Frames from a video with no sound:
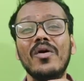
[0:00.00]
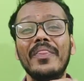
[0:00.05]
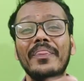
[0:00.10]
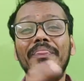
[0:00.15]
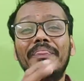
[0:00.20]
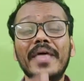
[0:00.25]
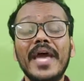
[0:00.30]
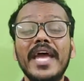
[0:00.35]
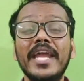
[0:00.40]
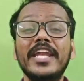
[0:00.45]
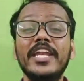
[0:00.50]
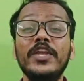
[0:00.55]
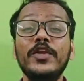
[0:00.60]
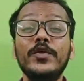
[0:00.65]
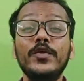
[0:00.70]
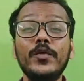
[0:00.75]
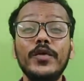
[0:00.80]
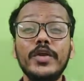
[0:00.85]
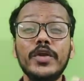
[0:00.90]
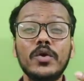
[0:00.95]
then
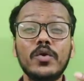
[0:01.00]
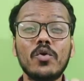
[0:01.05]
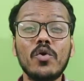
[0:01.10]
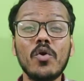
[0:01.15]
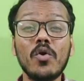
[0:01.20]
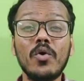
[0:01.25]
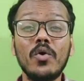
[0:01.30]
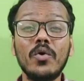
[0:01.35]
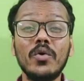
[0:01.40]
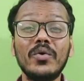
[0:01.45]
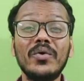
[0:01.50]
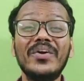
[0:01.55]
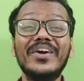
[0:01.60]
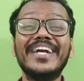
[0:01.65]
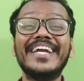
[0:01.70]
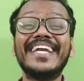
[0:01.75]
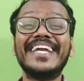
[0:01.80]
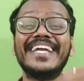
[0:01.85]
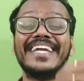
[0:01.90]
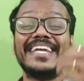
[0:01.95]
you need to
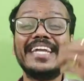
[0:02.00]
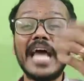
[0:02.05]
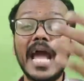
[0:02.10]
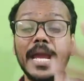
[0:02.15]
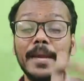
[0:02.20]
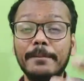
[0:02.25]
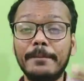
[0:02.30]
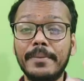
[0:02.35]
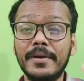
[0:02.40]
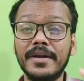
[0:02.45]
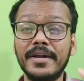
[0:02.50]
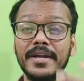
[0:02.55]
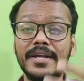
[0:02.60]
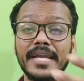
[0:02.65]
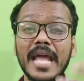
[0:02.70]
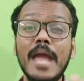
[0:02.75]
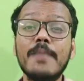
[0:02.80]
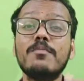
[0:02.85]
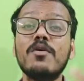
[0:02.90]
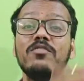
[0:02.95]
code type
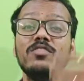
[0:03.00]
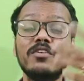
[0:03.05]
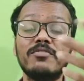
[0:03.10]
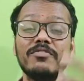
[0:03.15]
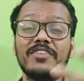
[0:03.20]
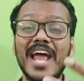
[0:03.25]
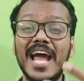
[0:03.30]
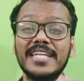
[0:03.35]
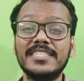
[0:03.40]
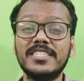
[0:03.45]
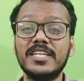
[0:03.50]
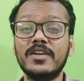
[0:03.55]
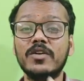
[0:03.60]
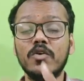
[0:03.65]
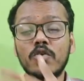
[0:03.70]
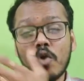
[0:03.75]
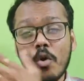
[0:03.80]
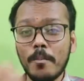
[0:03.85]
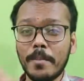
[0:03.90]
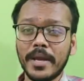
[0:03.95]
of the fracture,
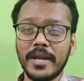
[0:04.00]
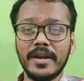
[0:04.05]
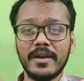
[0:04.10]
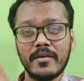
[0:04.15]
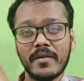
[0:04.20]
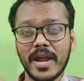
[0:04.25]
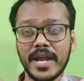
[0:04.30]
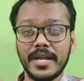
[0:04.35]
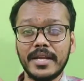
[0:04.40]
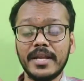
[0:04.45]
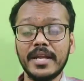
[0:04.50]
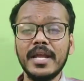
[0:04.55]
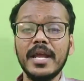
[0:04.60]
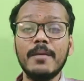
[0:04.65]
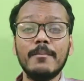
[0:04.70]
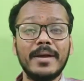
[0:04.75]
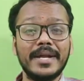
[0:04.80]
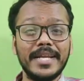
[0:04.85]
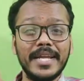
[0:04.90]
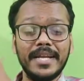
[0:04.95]
open, right?
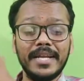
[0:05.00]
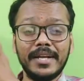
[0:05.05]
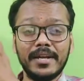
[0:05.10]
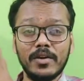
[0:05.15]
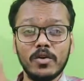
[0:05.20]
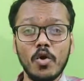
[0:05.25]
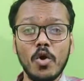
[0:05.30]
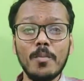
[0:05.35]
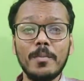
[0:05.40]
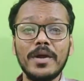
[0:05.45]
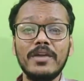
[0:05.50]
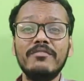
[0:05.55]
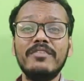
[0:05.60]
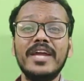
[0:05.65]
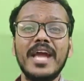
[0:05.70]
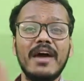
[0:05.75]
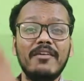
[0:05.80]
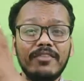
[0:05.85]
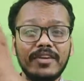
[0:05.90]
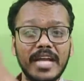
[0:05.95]
But in open
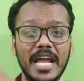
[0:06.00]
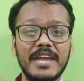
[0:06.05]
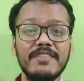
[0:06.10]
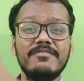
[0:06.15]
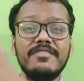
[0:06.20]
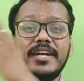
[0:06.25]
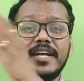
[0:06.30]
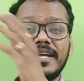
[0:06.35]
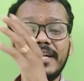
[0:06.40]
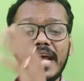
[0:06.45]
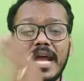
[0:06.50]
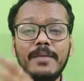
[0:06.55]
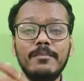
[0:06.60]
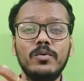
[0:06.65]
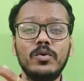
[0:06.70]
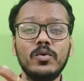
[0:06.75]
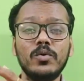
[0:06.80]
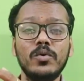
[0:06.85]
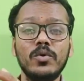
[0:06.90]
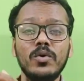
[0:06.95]
we have type 1,
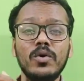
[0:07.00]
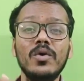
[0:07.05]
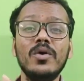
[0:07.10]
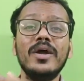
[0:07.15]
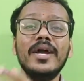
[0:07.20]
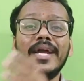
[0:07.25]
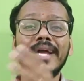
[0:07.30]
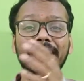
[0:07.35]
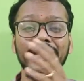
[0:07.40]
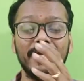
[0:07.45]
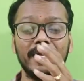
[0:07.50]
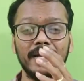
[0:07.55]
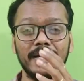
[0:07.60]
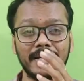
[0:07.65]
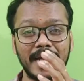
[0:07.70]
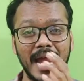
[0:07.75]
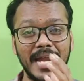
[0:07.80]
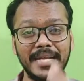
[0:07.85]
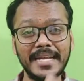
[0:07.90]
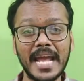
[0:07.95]
type 2
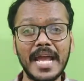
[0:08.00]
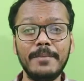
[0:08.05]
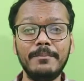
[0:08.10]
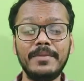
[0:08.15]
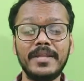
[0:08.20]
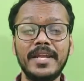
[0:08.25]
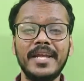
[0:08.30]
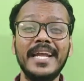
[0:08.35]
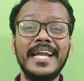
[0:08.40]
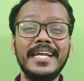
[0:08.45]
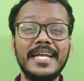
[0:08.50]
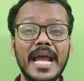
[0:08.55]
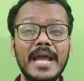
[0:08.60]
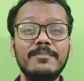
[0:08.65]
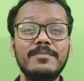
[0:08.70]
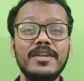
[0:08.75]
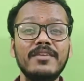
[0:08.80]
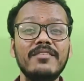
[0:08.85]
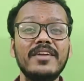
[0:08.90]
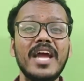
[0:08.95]
and type 3. In
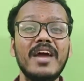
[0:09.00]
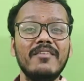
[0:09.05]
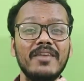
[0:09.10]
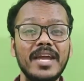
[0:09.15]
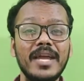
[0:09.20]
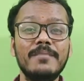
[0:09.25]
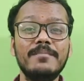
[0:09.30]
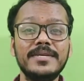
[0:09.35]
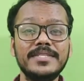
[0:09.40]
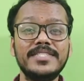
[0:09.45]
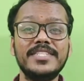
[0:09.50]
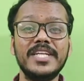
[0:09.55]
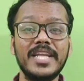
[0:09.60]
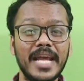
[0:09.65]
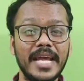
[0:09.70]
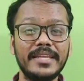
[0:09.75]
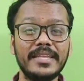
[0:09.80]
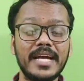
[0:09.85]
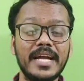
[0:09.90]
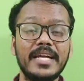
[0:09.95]
type 3 we have ABC,
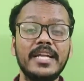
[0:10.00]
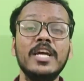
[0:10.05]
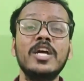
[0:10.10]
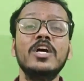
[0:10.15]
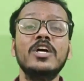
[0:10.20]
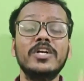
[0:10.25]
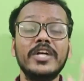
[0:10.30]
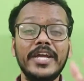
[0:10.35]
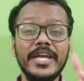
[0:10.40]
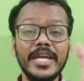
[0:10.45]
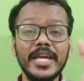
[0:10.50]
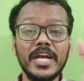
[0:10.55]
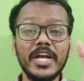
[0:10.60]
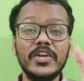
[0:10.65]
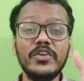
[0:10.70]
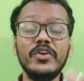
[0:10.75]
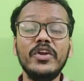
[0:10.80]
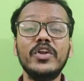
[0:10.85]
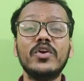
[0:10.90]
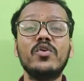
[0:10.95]
like that. Here
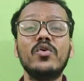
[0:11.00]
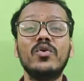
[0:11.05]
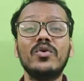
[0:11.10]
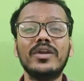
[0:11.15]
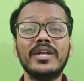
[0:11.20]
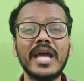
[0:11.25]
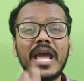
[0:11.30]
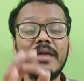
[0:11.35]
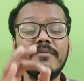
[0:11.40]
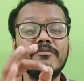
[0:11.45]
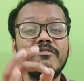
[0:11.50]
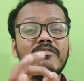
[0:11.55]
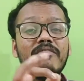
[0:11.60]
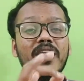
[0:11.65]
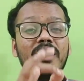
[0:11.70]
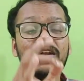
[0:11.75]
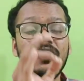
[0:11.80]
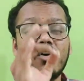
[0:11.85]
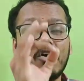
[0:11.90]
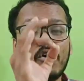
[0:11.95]
you need to code type
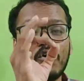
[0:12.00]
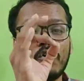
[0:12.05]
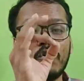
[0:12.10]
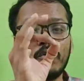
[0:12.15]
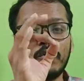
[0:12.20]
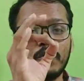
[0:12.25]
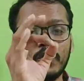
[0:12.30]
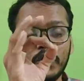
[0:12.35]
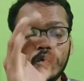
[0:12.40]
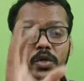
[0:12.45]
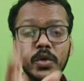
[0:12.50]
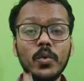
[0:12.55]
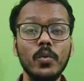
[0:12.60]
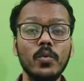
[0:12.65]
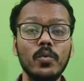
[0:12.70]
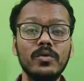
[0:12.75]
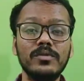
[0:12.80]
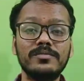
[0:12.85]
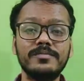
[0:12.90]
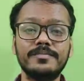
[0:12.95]
1 or
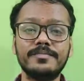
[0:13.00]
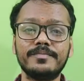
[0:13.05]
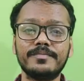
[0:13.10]
2.